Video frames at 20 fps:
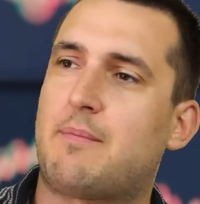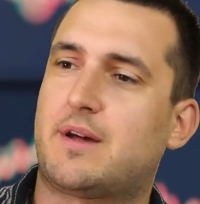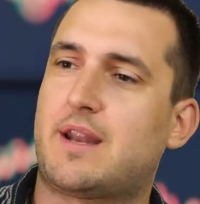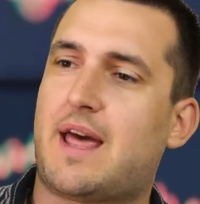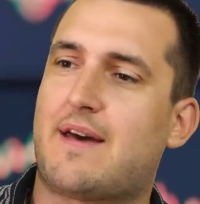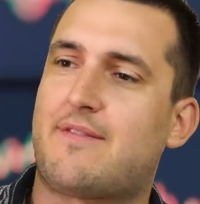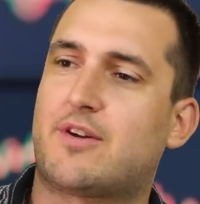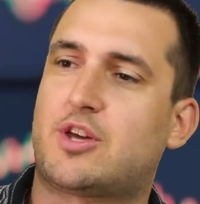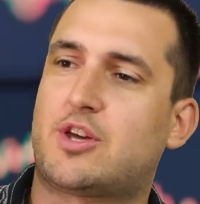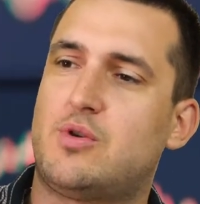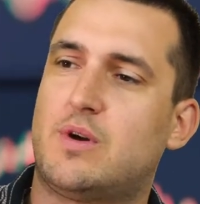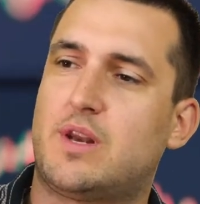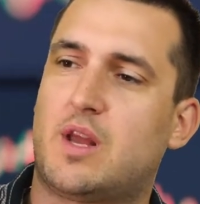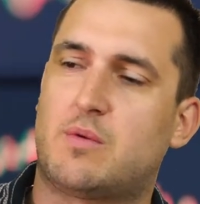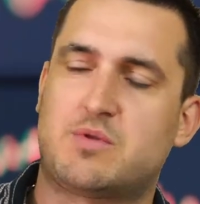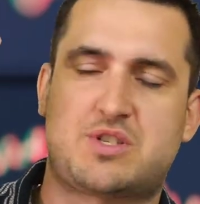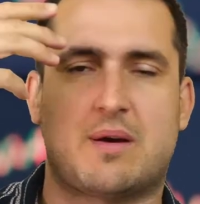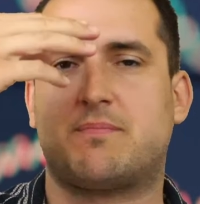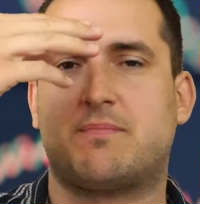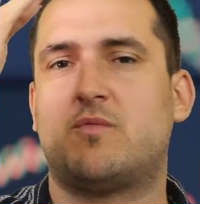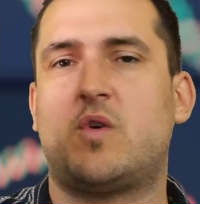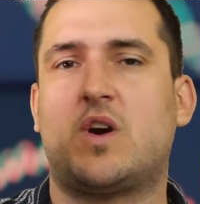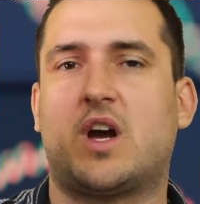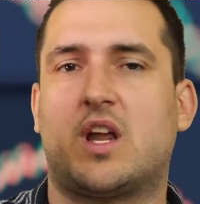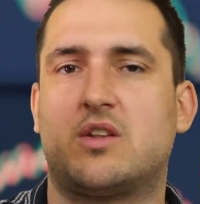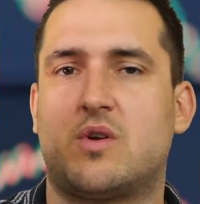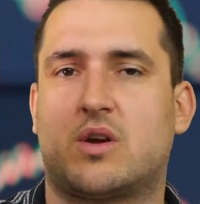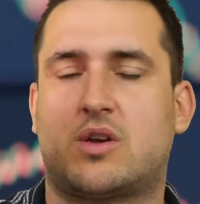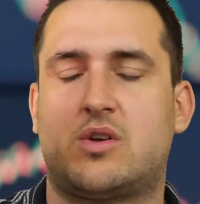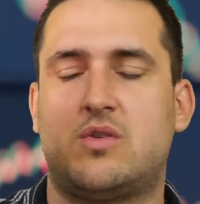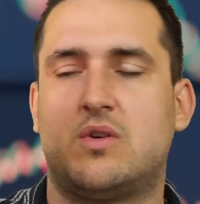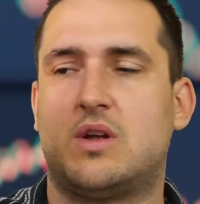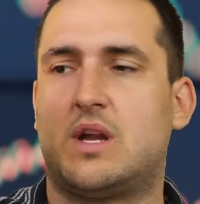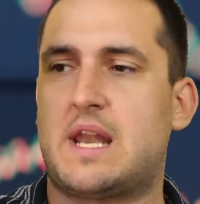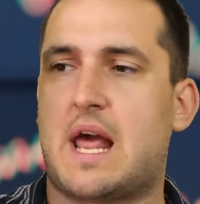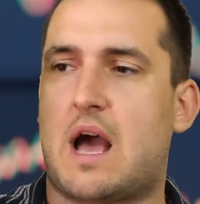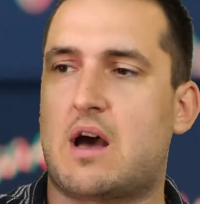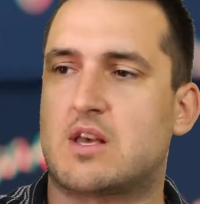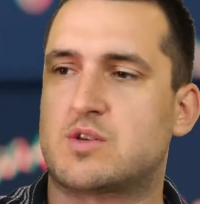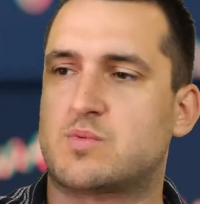gonna have a Q&A, we're gonna do a Q&A
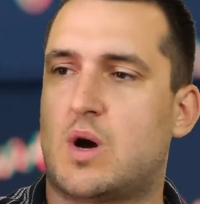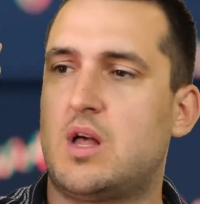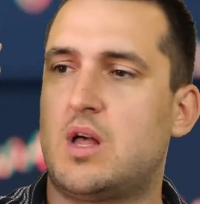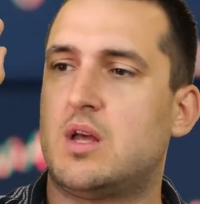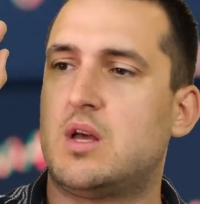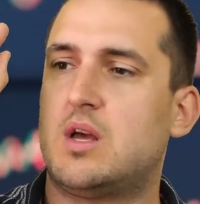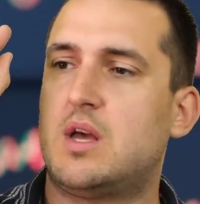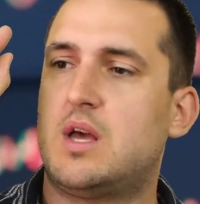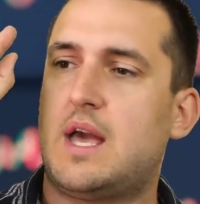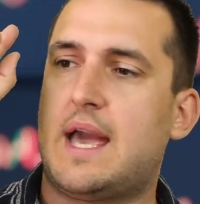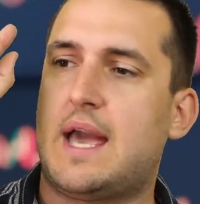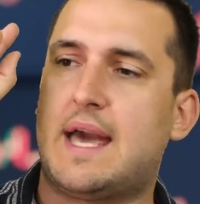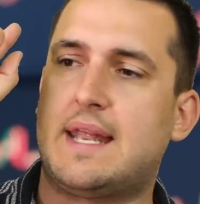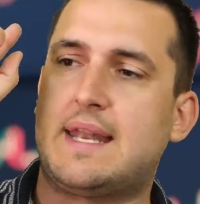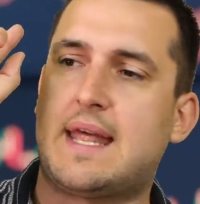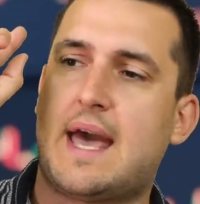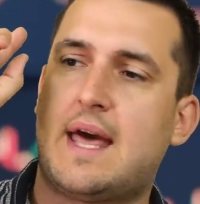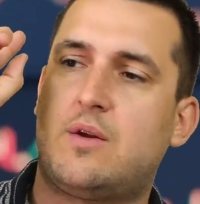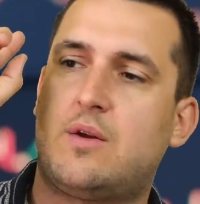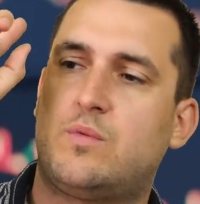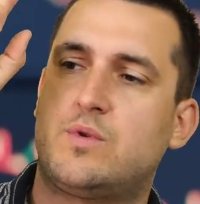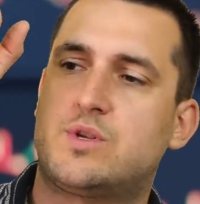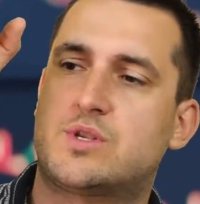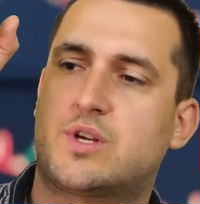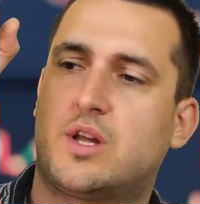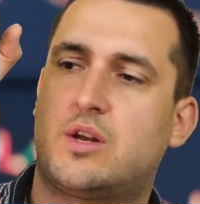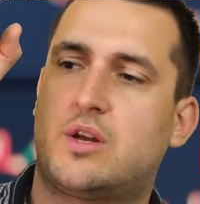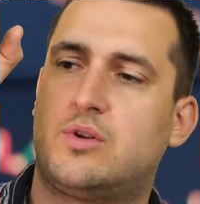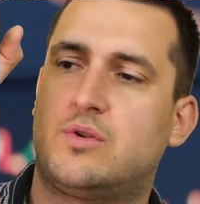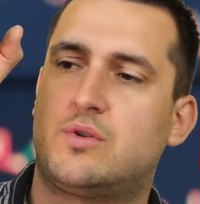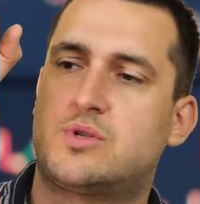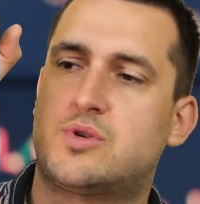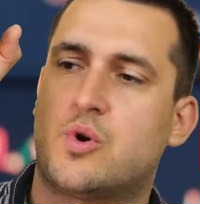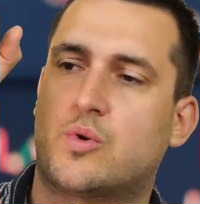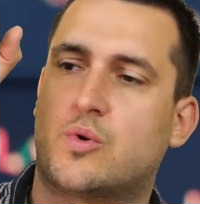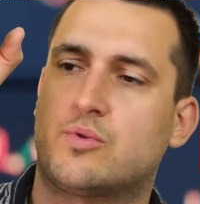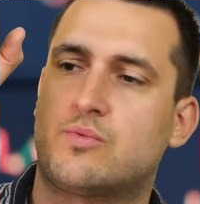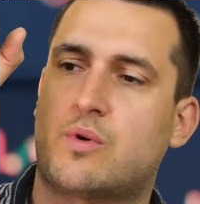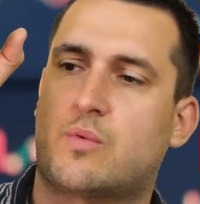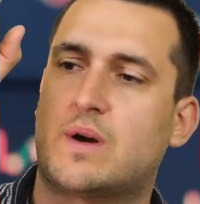now as well. And then we're just gonna do
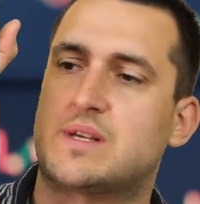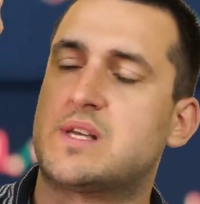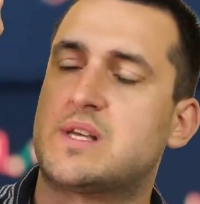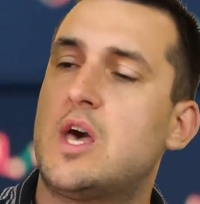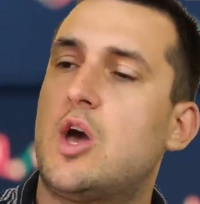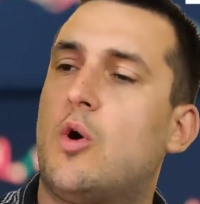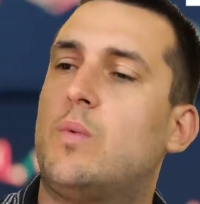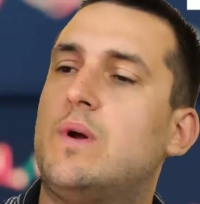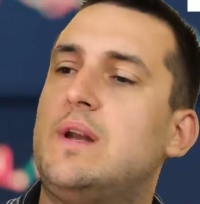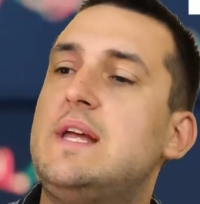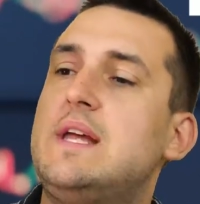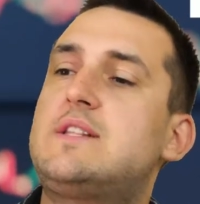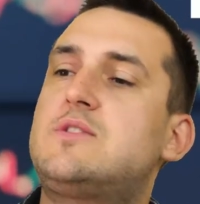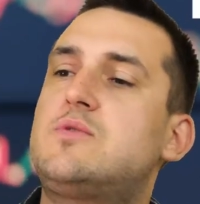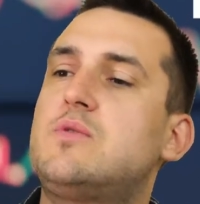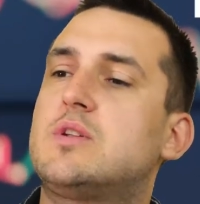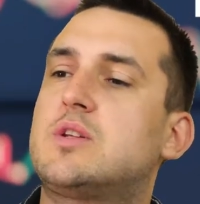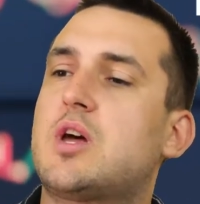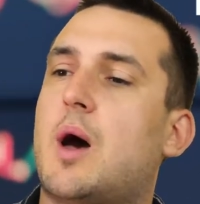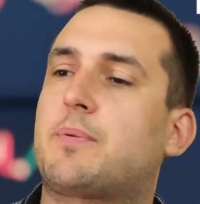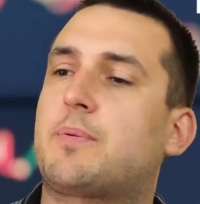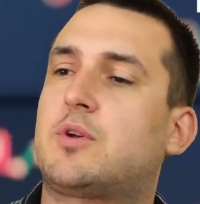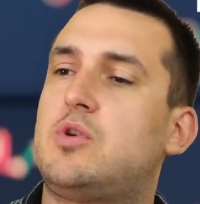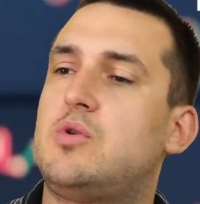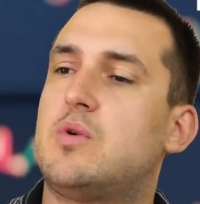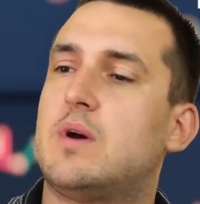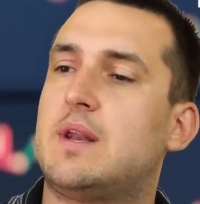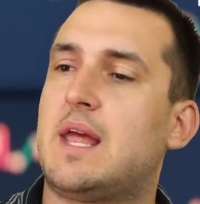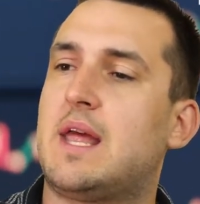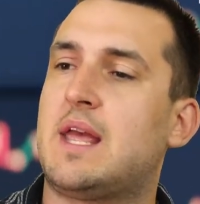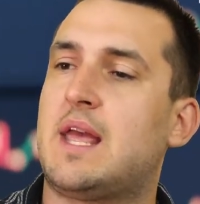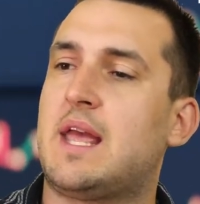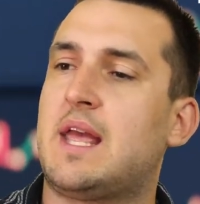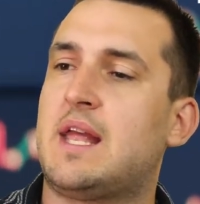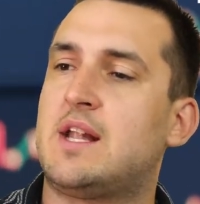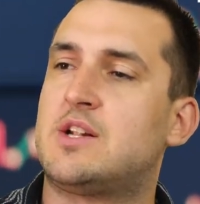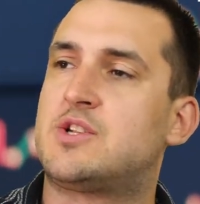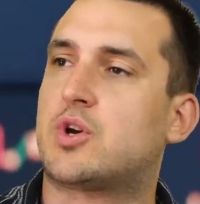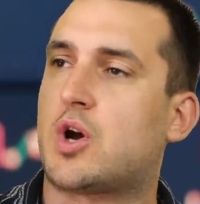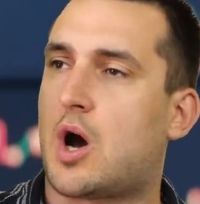token requests. We need to adopt Q&A
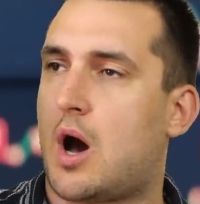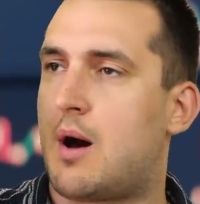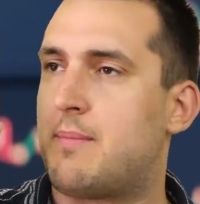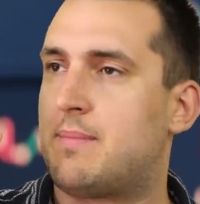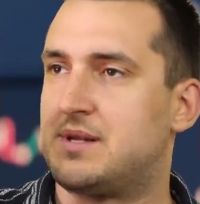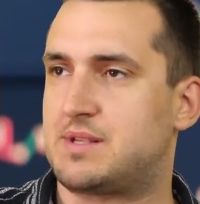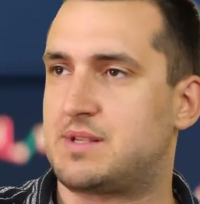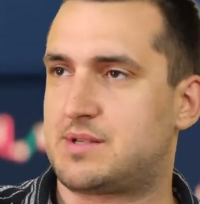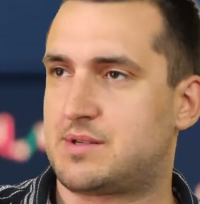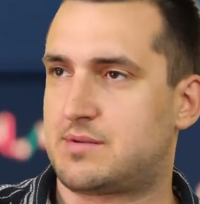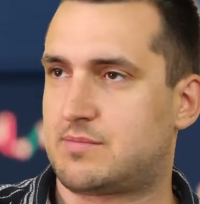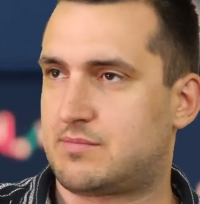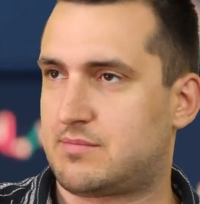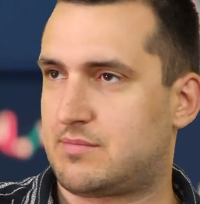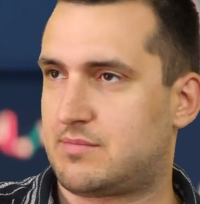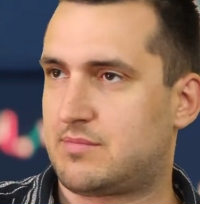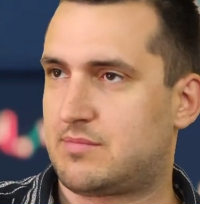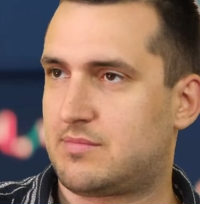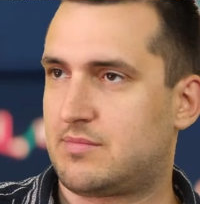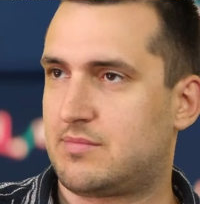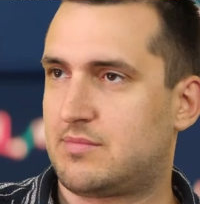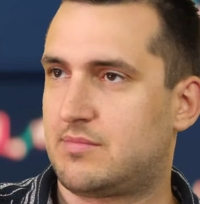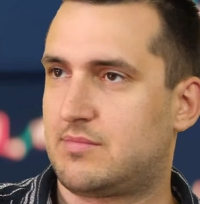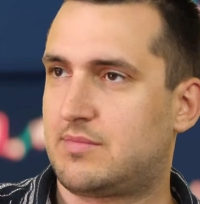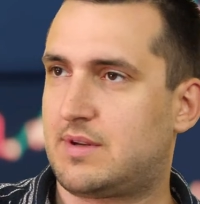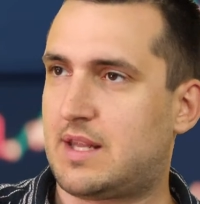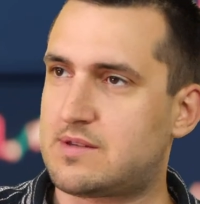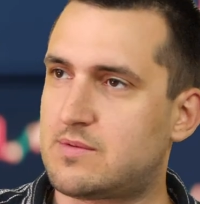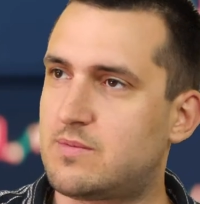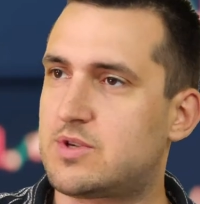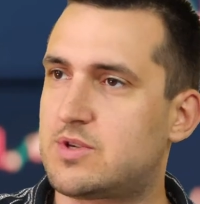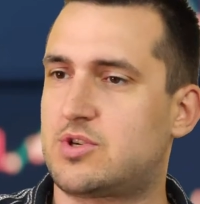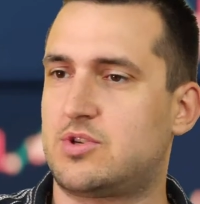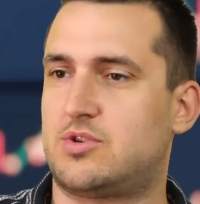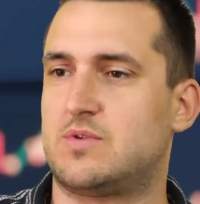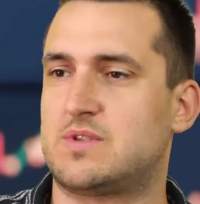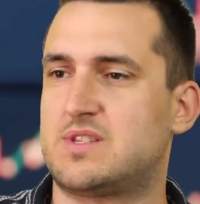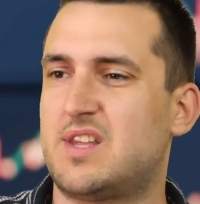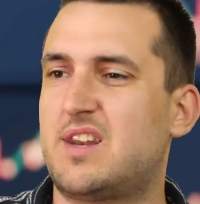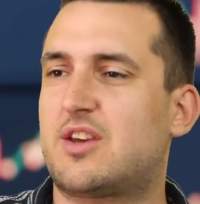into comments. That's what we should
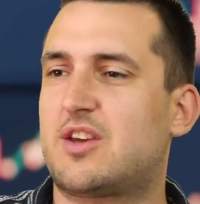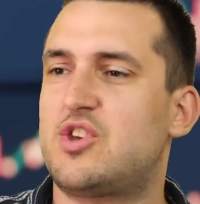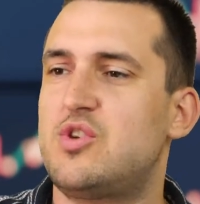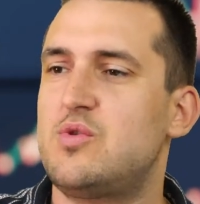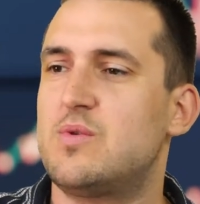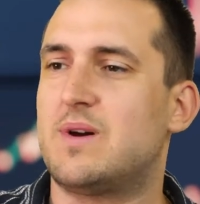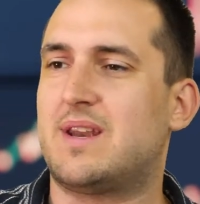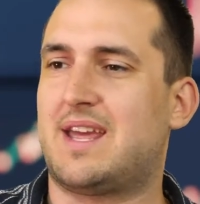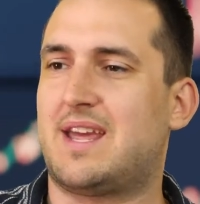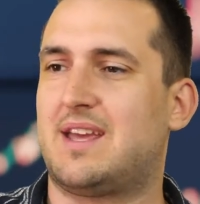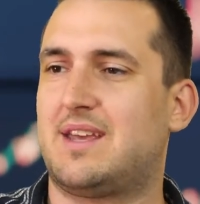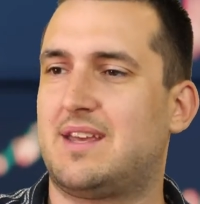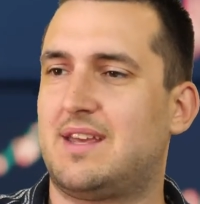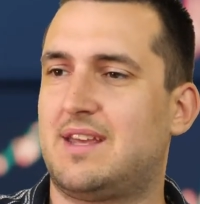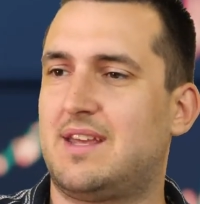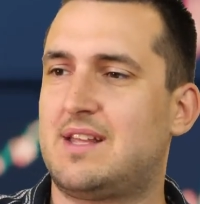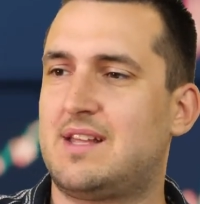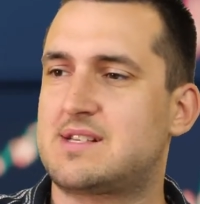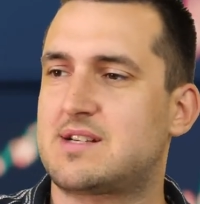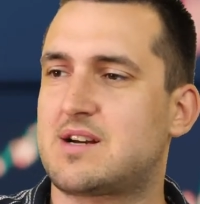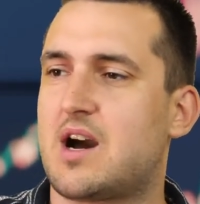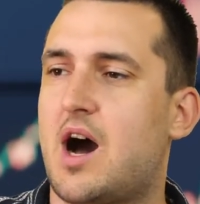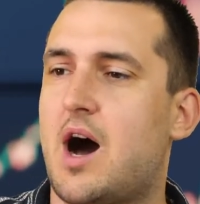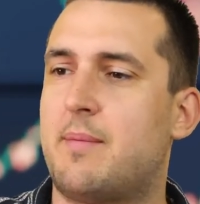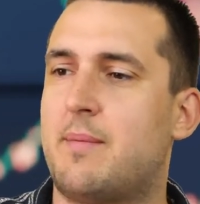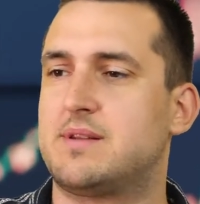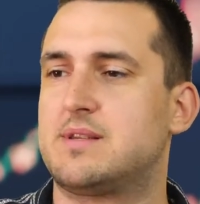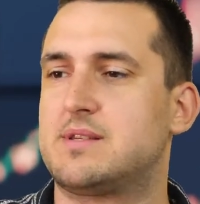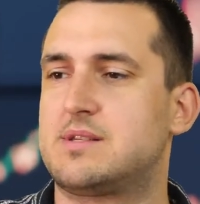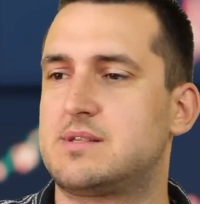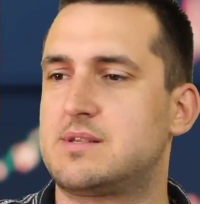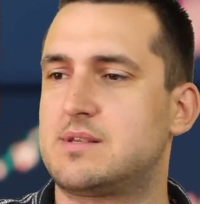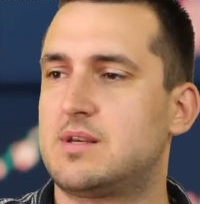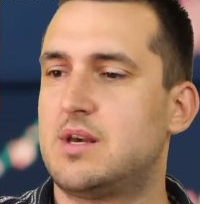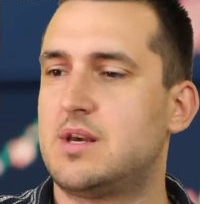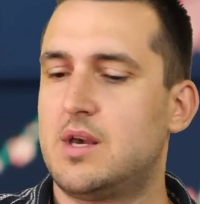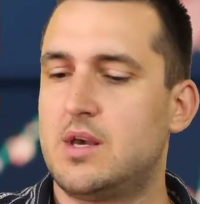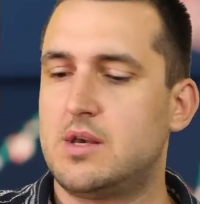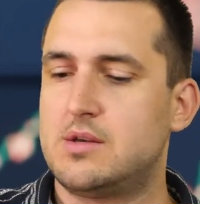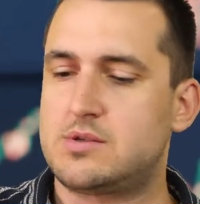do. It's not a Q&A, it's comments.
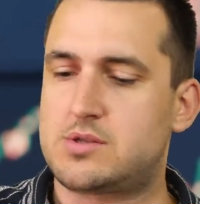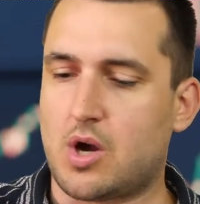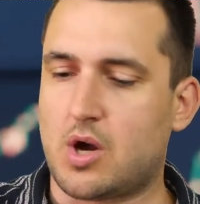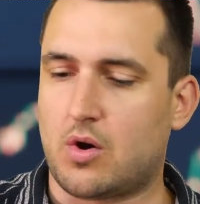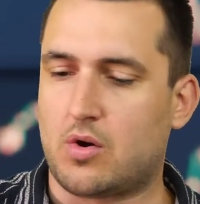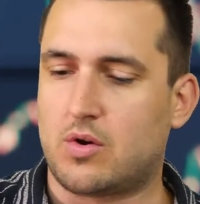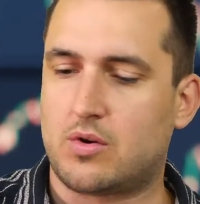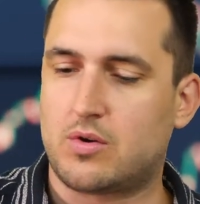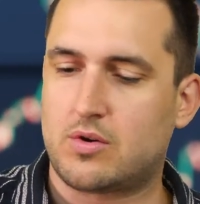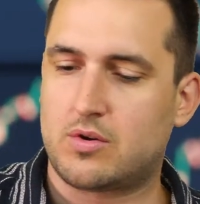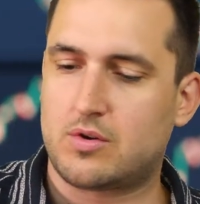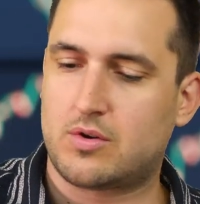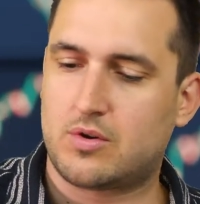So,